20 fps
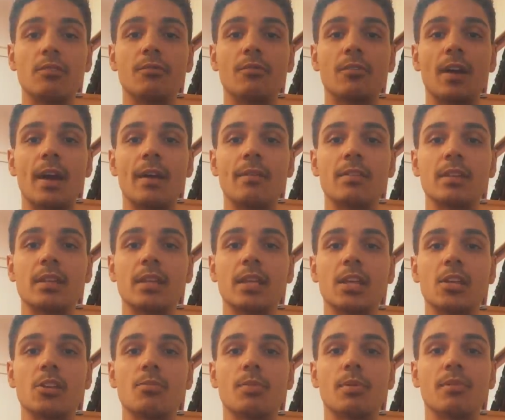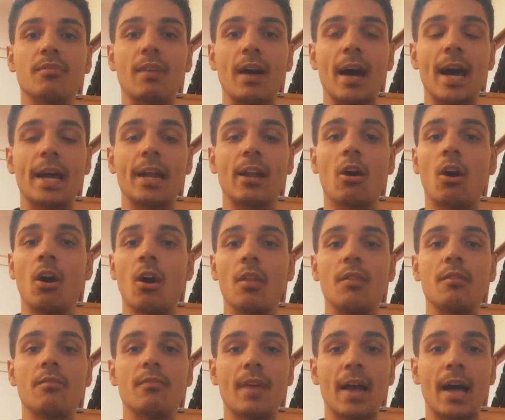you for everything that you provide,
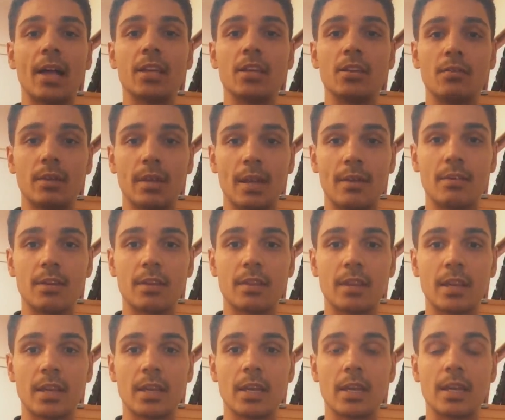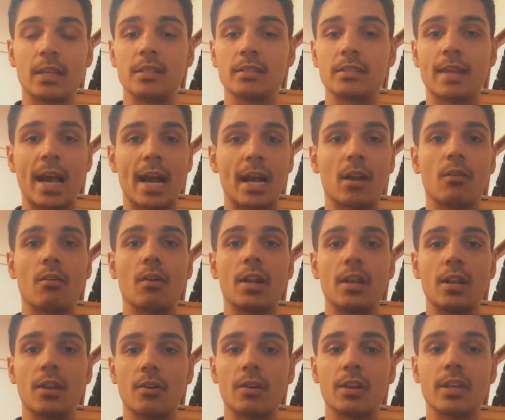all the value and everything. It is not
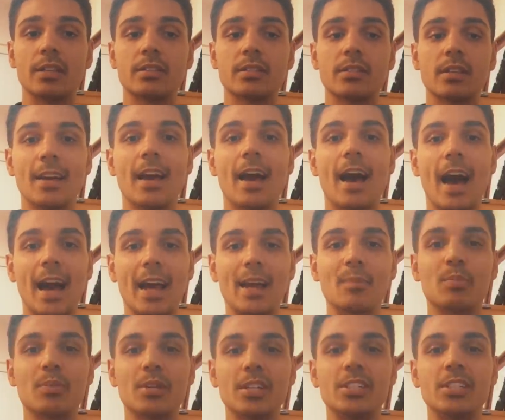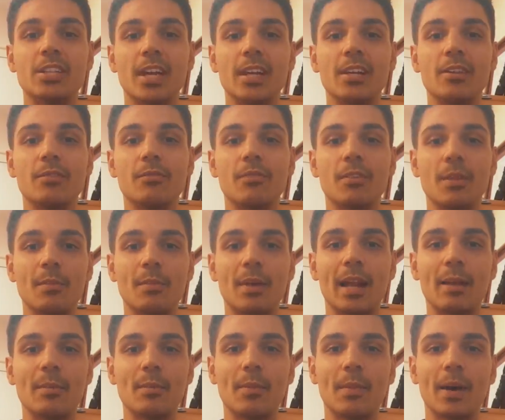going unnoticed. I appreciate you from the
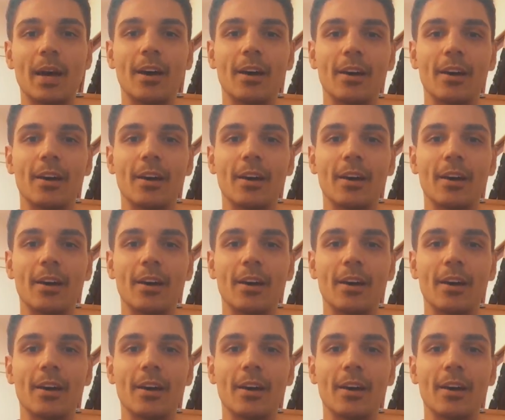bottom of my